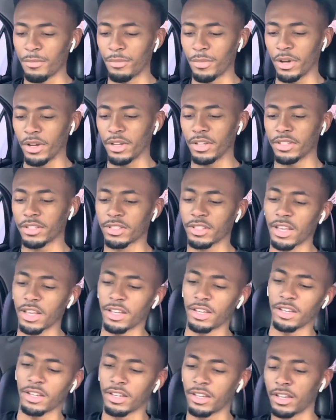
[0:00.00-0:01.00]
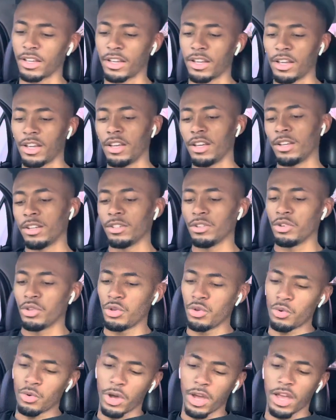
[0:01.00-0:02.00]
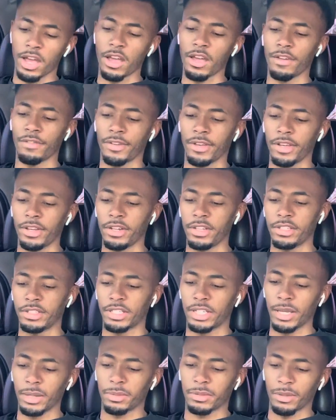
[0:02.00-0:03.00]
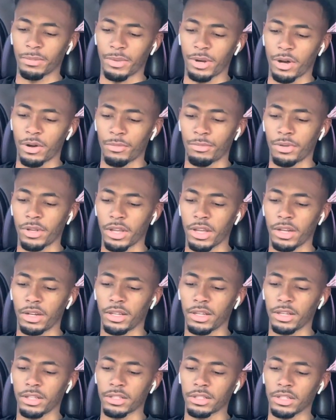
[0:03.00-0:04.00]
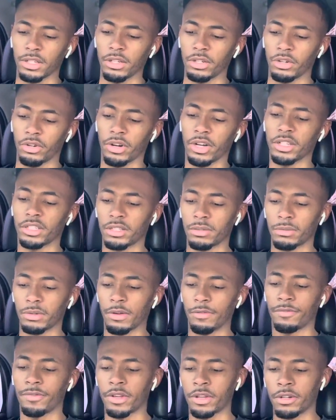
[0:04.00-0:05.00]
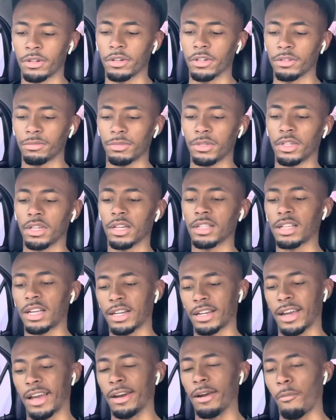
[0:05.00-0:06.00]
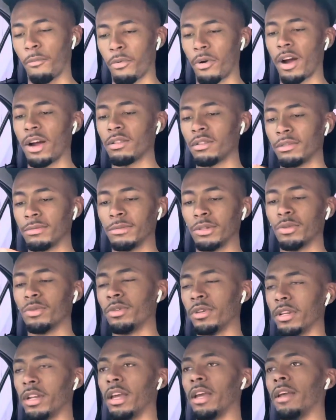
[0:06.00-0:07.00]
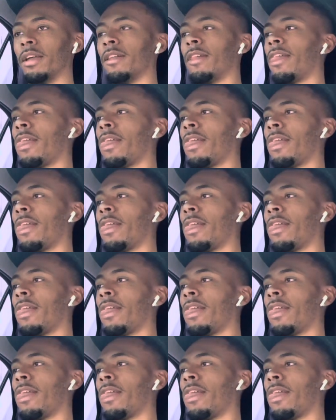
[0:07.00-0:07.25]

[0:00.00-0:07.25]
But it say, do you have any tips about playing against aggressive defenders? Because I got a problem doing that.